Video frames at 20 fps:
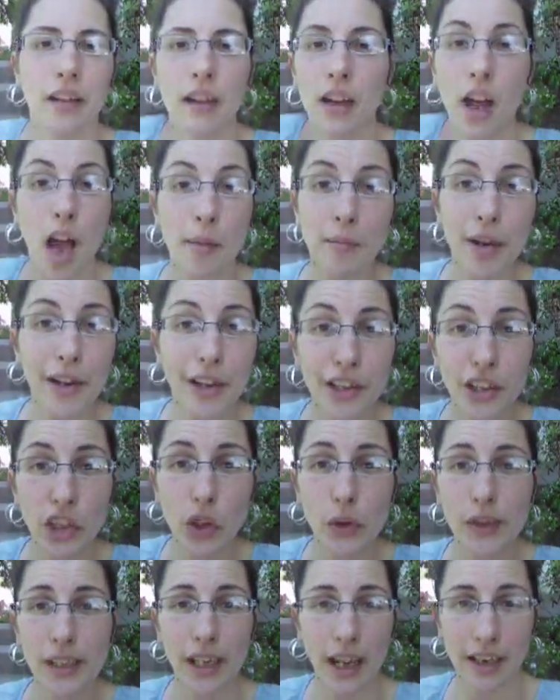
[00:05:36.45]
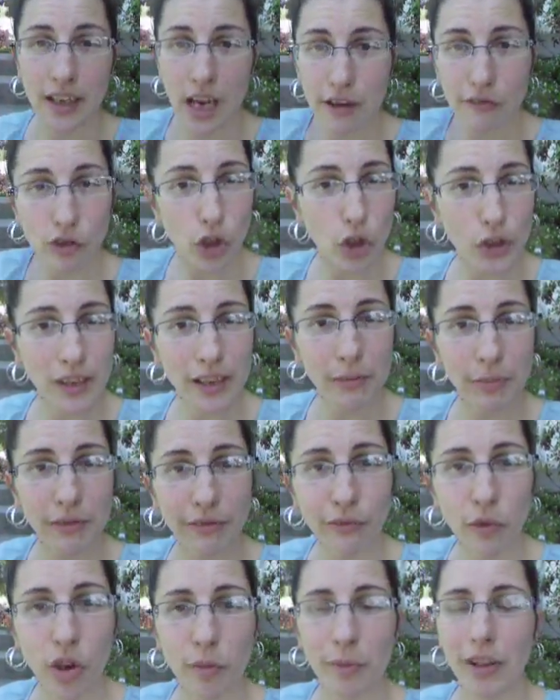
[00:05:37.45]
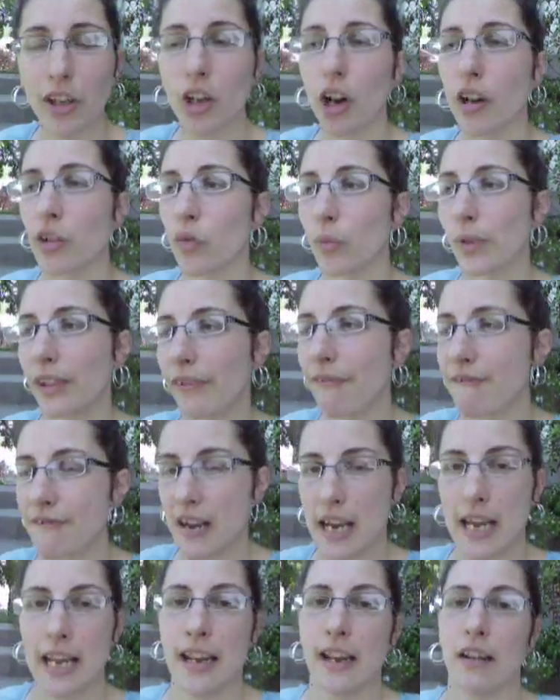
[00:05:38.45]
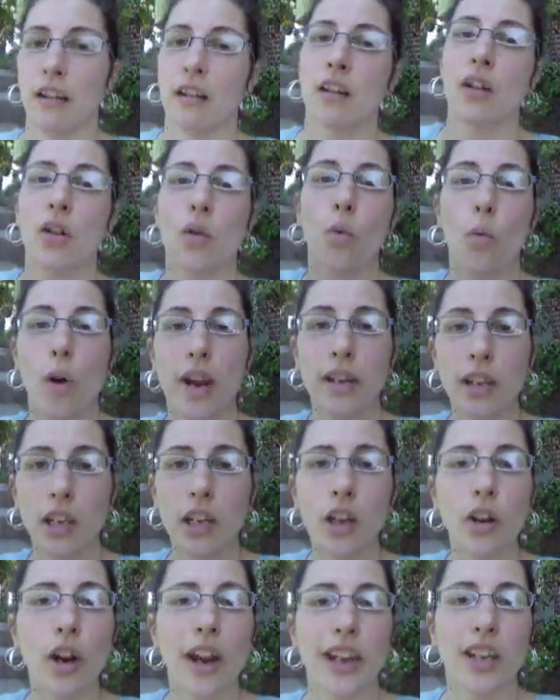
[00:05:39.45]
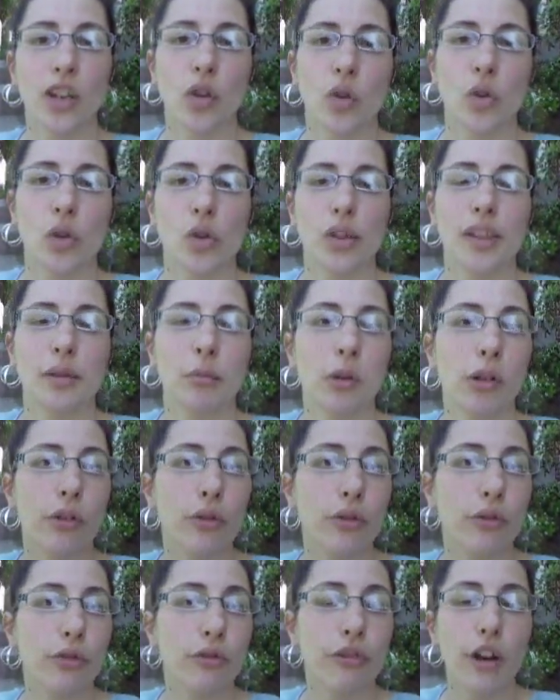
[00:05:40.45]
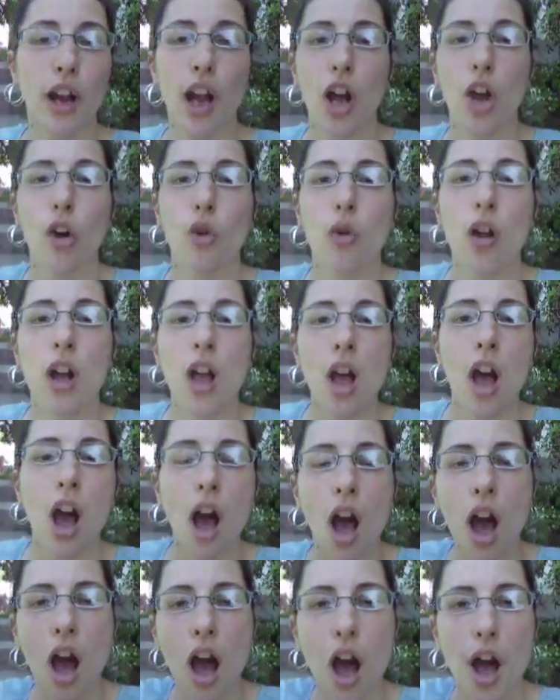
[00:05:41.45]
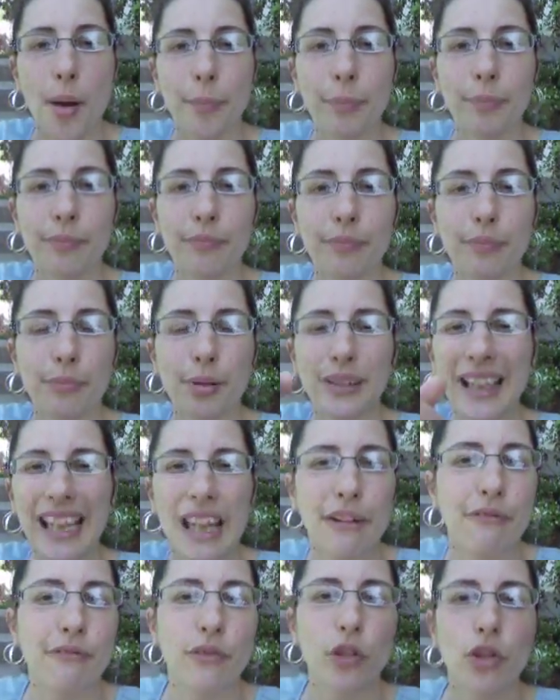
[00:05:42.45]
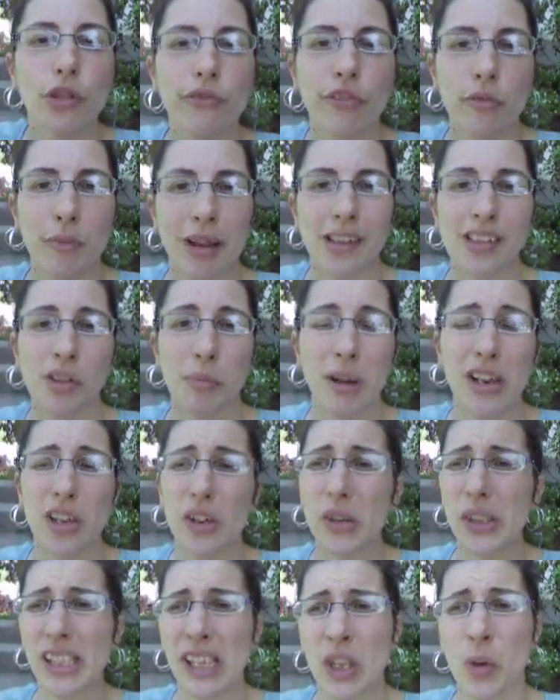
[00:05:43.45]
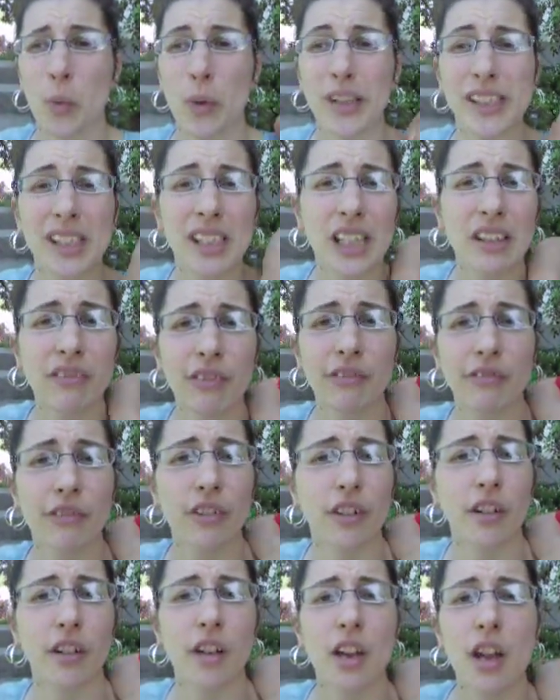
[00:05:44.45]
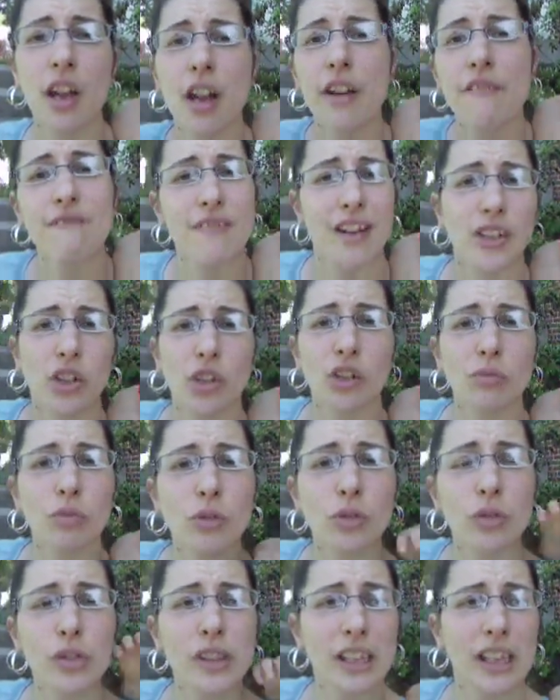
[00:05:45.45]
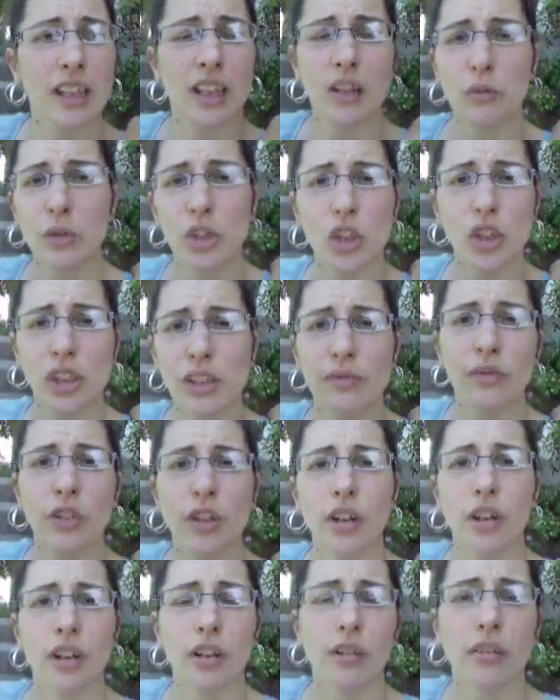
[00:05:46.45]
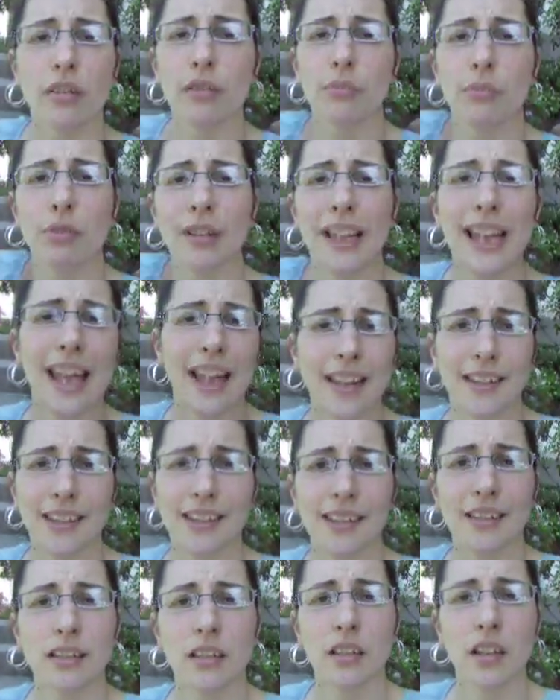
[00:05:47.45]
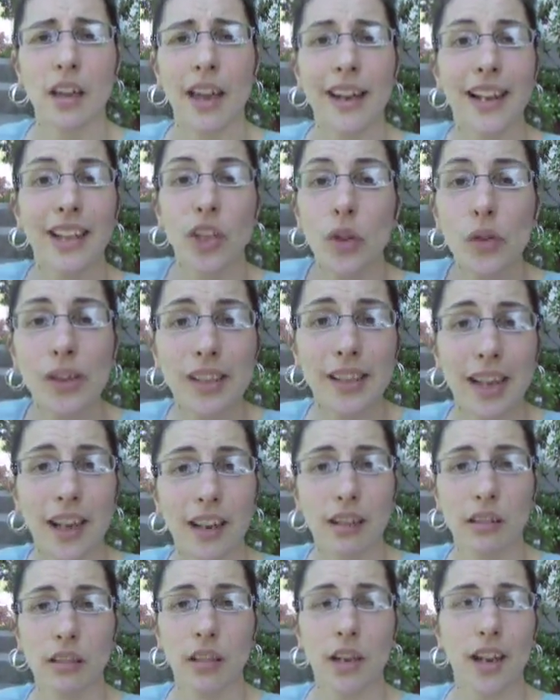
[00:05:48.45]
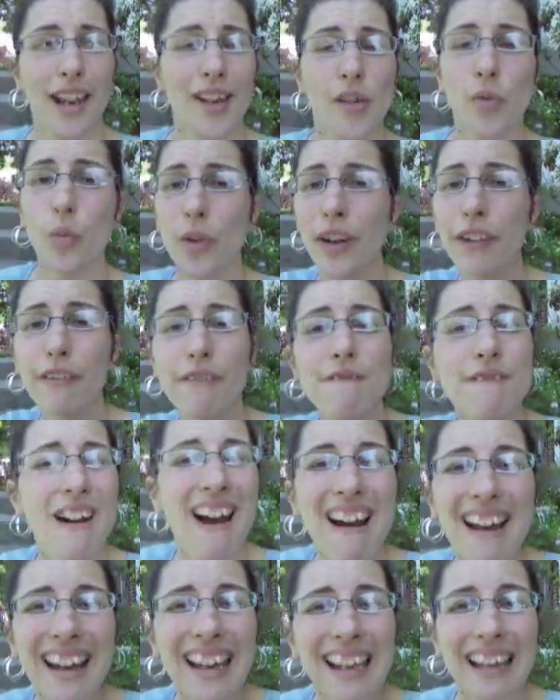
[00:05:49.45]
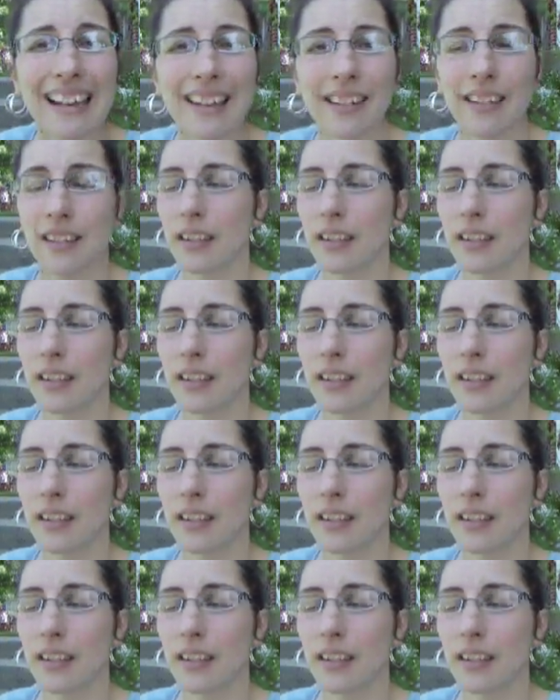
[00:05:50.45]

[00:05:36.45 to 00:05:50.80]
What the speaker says: I'm not going to use it. I never used it before. My garden was fine. One year I used Miracle Grow plant food for my tomatoes, and it wasn't even for vegetables. Like, it was just for plants. And I used it, and we're fine.